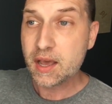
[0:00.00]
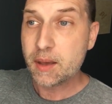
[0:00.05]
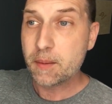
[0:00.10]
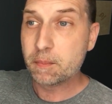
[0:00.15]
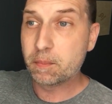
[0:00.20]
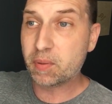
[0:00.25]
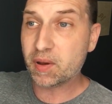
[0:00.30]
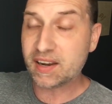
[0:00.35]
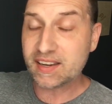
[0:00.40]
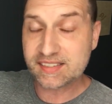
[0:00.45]

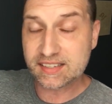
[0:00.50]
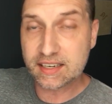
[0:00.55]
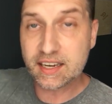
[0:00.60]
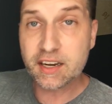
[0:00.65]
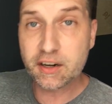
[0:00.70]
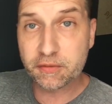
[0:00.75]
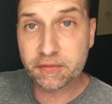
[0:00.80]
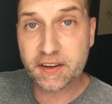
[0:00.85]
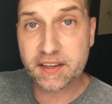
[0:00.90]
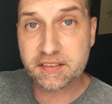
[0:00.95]
But as an
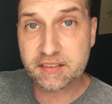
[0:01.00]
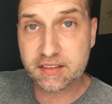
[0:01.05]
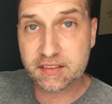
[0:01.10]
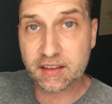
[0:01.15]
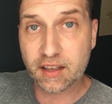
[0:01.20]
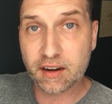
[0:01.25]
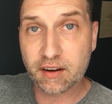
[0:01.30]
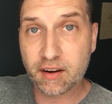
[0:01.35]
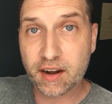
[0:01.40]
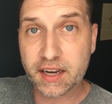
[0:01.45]
interface
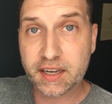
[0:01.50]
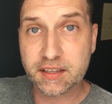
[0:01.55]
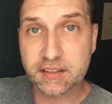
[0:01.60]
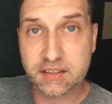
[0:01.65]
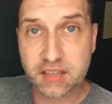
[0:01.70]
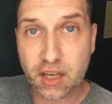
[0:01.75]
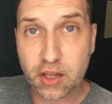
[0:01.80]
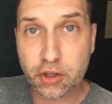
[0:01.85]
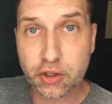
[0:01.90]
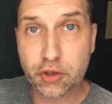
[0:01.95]
designer, I can
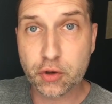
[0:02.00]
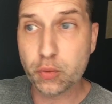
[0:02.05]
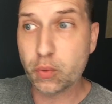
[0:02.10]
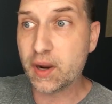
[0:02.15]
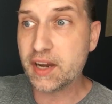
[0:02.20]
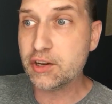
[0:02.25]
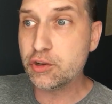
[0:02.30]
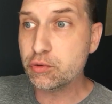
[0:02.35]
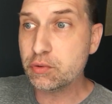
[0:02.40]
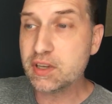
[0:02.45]
tell you when
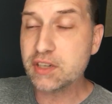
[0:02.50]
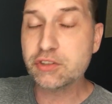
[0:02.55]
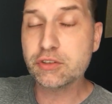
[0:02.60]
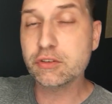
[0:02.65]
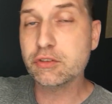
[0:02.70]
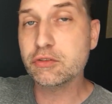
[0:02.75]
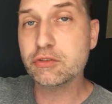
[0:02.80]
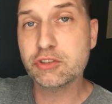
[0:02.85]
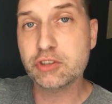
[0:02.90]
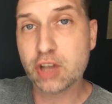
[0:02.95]
you
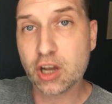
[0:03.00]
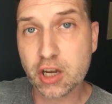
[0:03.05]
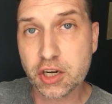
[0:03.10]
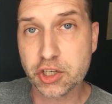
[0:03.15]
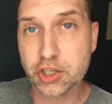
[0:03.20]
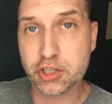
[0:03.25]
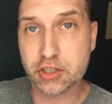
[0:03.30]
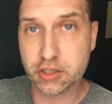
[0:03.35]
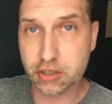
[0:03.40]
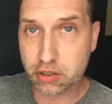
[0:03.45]
introduce
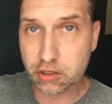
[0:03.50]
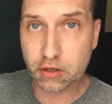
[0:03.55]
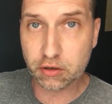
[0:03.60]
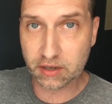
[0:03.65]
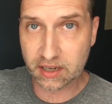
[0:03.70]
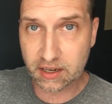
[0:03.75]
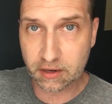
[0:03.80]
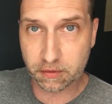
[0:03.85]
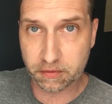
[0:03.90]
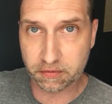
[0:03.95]
touch to your
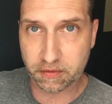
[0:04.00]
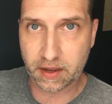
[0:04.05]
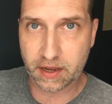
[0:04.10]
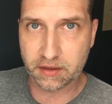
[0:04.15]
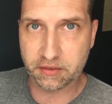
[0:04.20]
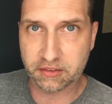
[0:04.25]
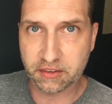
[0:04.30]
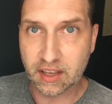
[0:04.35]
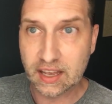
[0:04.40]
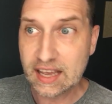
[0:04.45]

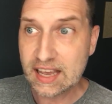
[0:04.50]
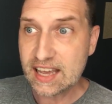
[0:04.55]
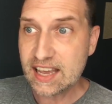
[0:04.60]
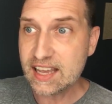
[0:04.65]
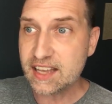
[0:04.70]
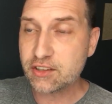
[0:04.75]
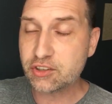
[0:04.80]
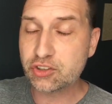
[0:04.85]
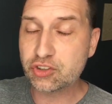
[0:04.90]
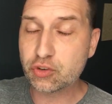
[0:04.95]
interface,
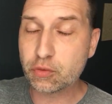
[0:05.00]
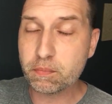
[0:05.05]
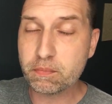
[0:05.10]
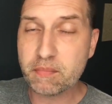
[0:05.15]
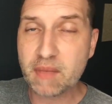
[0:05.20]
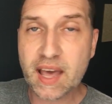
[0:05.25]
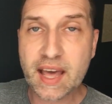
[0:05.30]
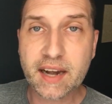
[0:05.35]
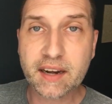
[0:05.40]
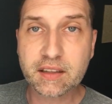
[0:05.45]
it
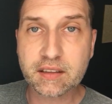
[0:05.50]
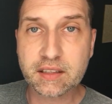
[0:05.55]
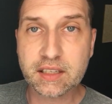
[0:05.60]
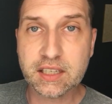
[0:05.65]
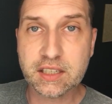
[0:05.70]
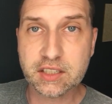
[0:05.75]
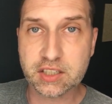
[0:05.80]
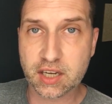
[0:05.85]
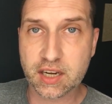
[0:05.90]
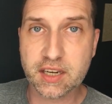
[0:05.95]
dramatically
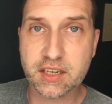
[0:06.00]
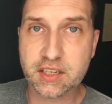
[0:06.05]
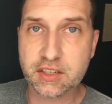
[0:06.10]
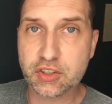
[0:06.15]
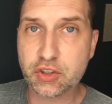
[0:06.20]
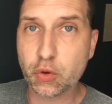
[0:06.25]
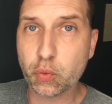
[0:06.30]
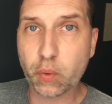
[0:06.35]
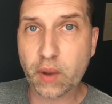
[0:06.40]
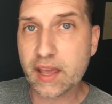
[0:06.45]
changes the
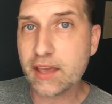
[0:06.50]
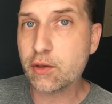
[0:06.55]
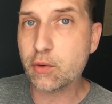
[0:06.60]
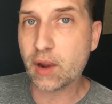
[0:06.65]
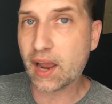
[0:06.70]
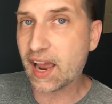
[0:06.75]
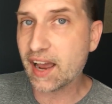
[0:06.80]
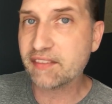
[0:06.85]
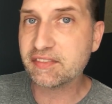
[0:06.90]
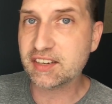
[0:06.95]
way you
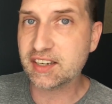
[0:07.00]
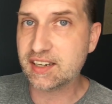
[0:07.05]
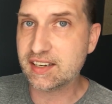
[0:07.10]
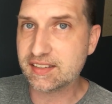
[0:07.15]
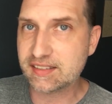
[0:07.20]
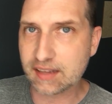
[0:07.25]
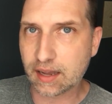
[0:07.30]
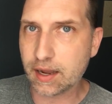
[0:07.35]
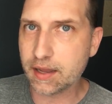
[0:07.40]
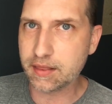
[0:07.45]
have to
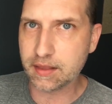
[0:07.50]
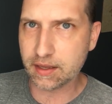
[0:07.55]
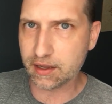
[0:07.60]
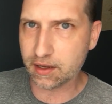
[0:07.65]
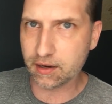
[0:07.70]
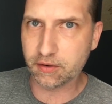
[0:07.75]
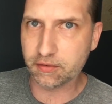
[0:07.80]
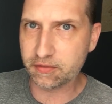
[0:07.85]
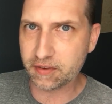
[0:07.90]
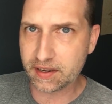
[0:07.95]
design the
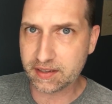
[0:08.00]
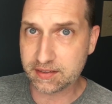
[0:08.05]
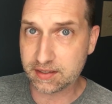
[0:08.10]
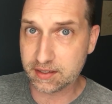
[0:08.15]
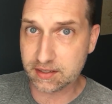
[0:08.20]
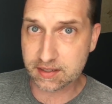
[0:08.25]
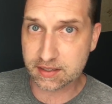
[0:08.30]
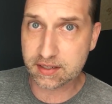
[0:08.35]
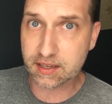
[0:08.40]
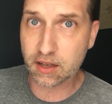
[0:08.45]
interface
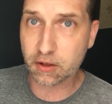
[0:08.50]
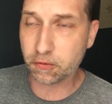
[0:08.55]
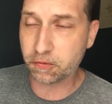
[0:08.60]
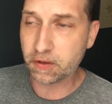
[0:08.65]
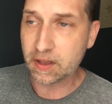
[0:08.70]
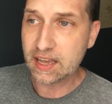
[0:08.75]
itself.